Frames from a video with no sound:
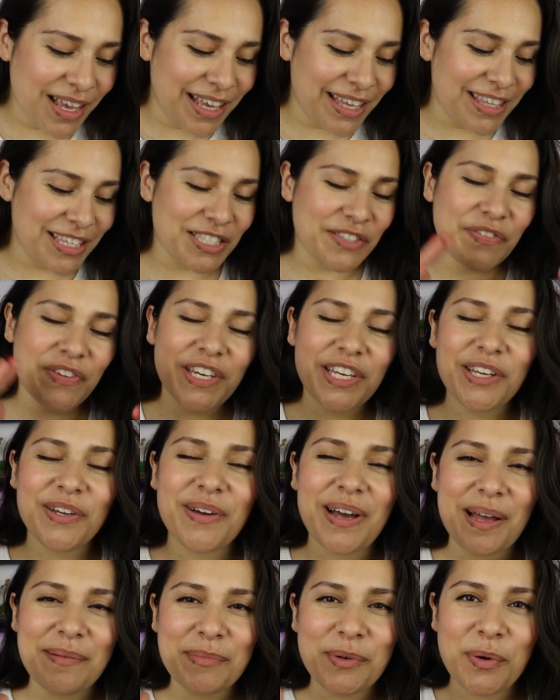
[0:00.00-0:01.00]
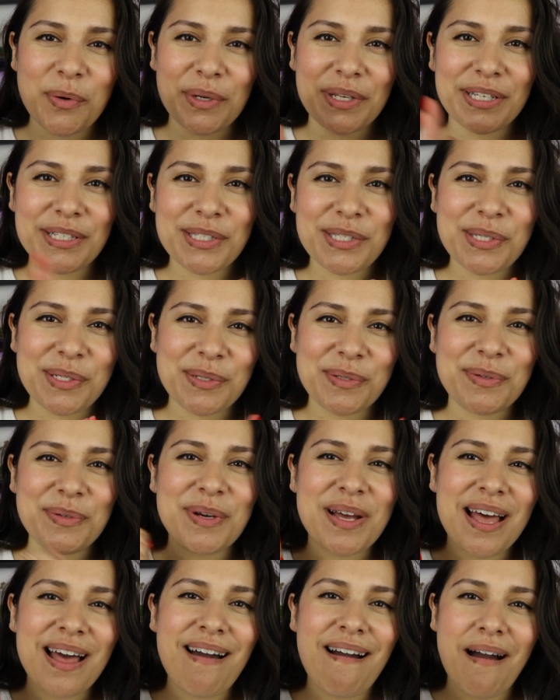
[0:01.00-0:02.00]
In this video, I'm going
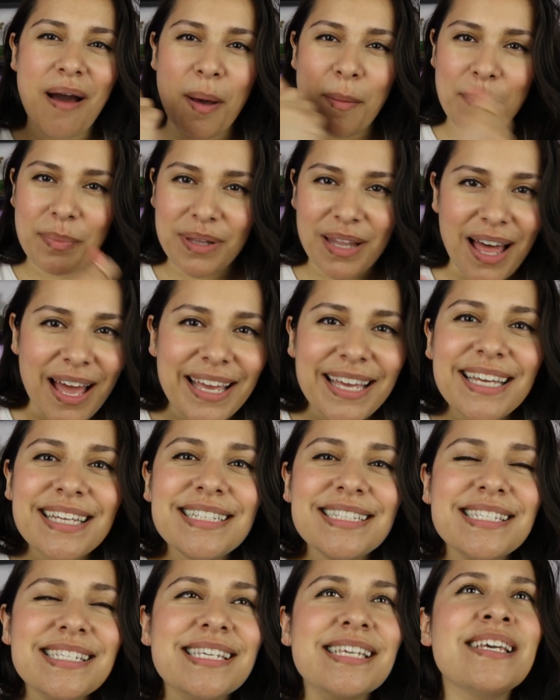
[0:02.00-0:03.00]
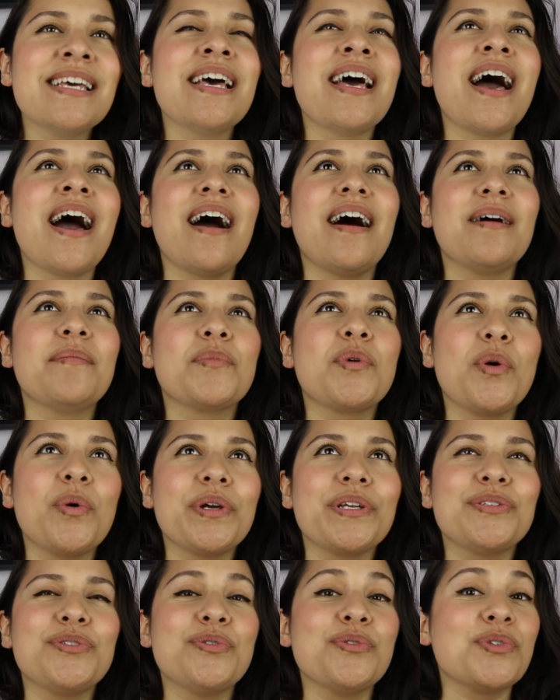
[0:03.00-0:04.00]
to apply it. I'm
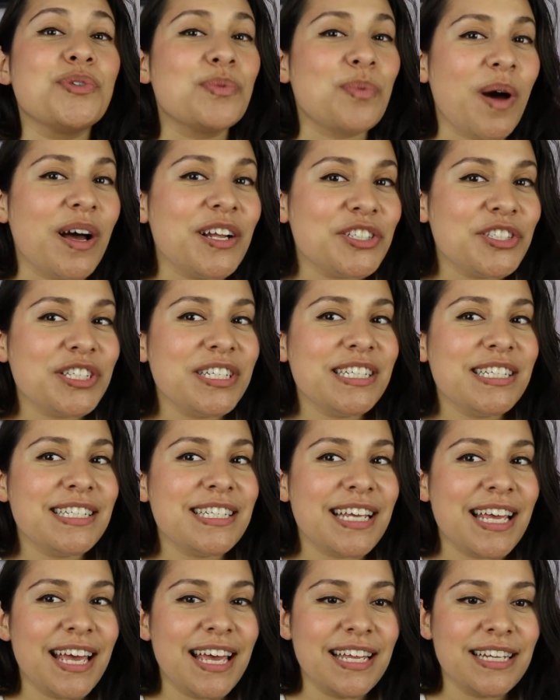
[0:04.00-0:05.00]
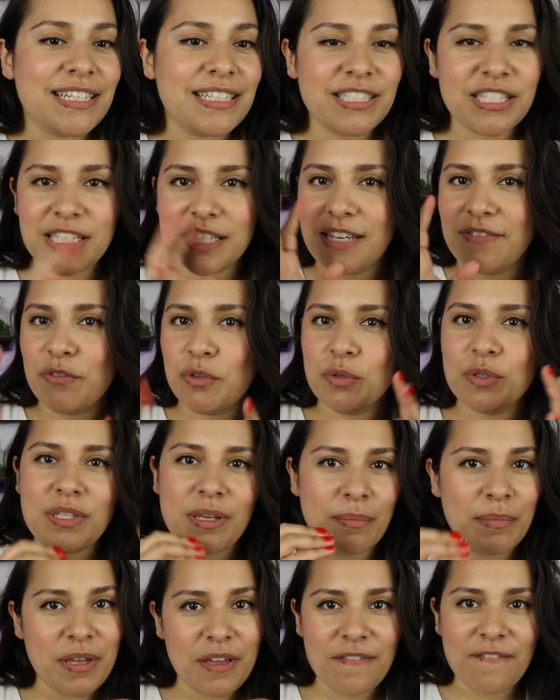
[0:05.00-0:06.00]
going to swatch it and just give you
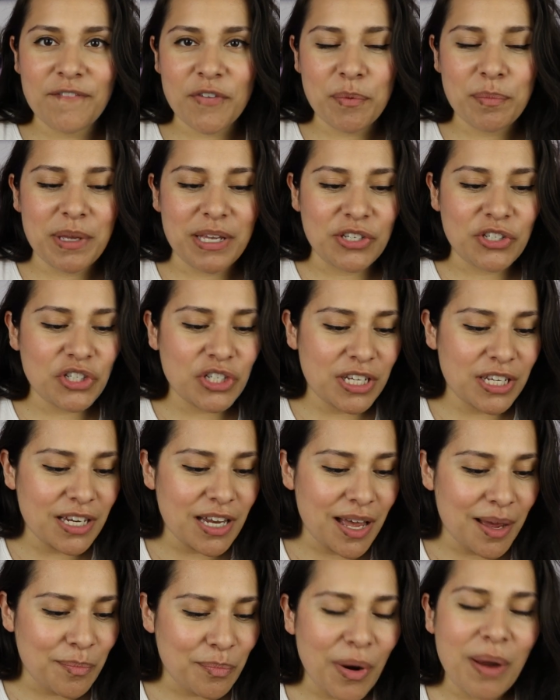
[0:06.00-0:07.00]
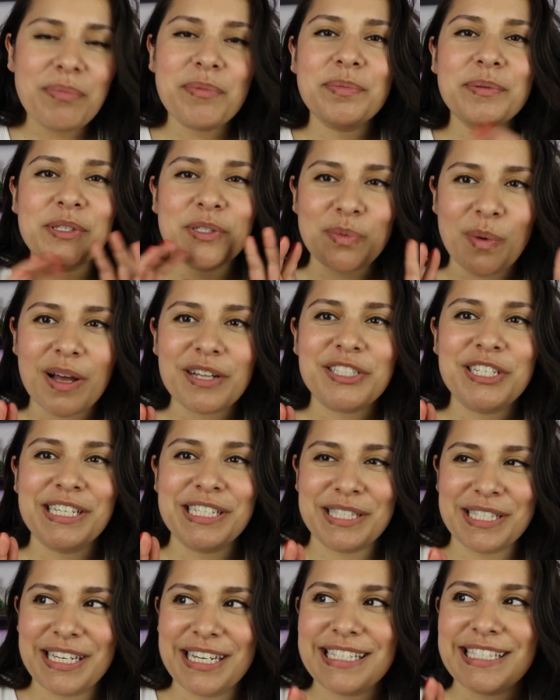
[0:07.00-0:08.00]
some information. Probably swatching
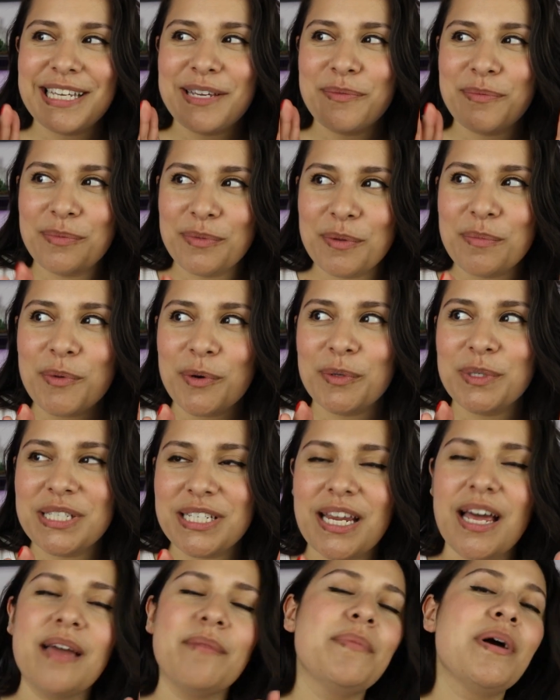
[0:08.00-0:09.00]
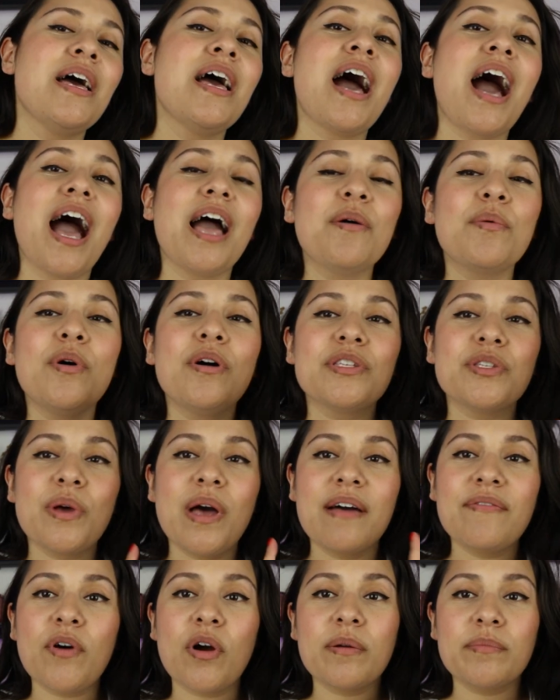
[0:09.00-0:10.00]
is going to take the most time. I will also
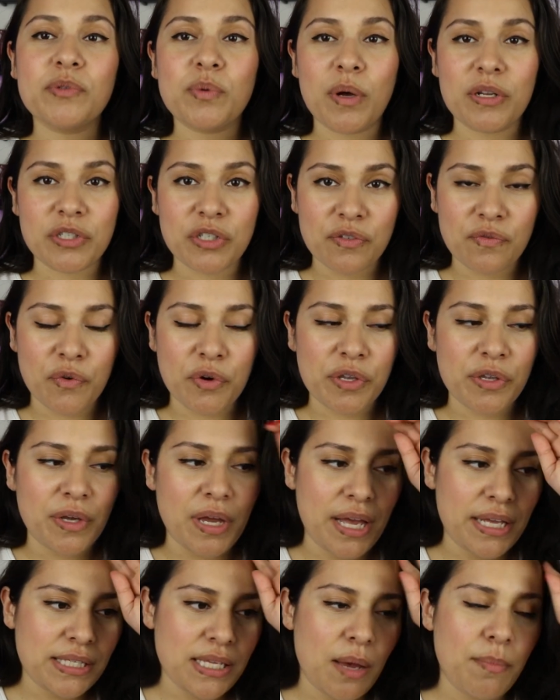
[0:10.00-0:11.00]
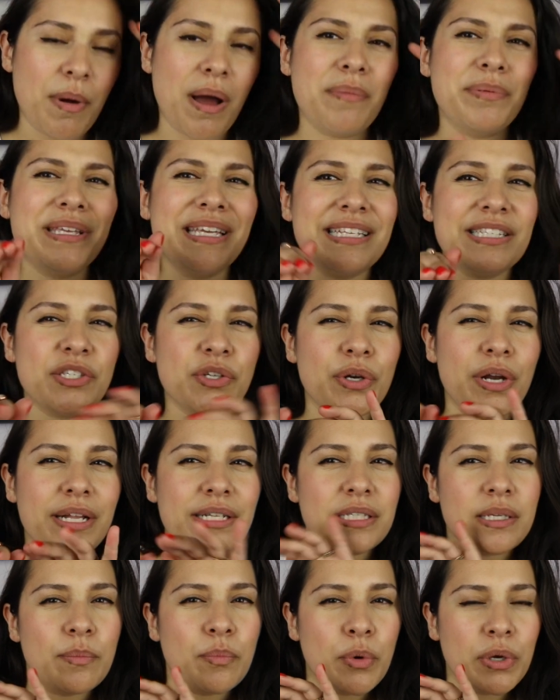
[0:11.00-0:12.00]
have arm swatches for you guys. I'll probably insert it
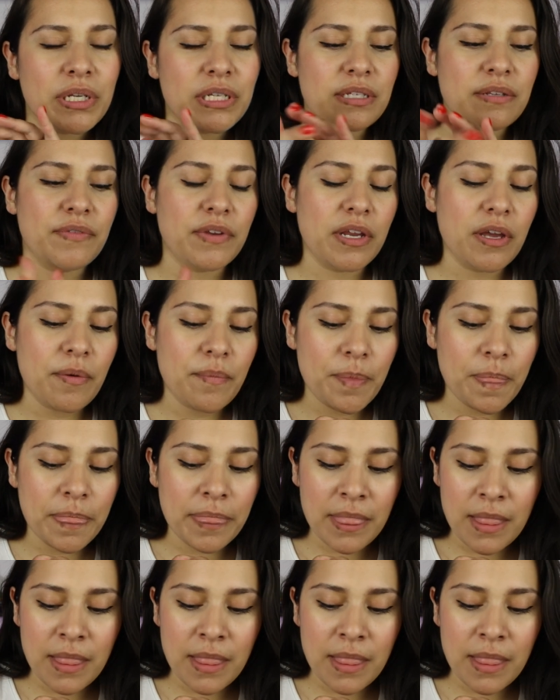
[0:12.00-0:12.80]
at some point in the video.